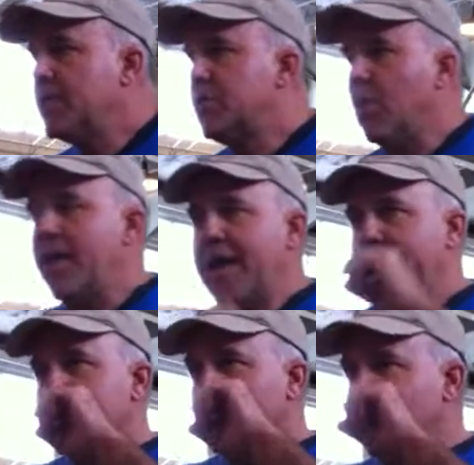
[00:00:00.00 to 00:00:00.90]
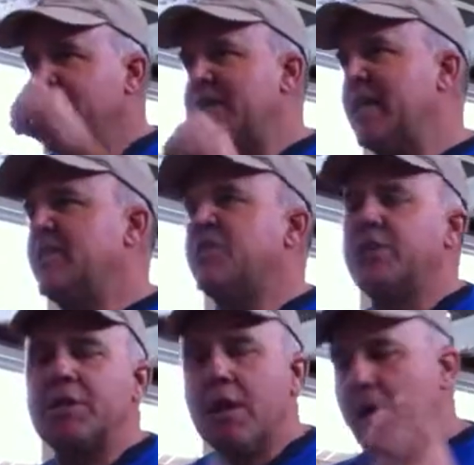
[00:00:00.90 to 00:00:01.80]
So it's one of those states
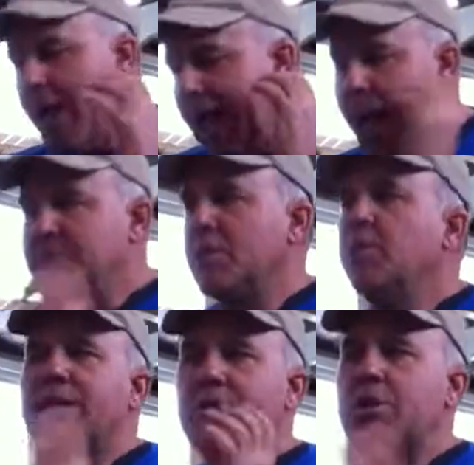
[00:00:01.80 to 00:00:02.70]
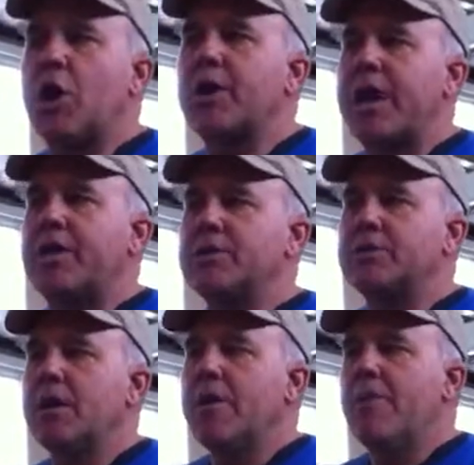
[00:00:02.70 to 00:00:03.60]
that's just absolutely in the dark ages.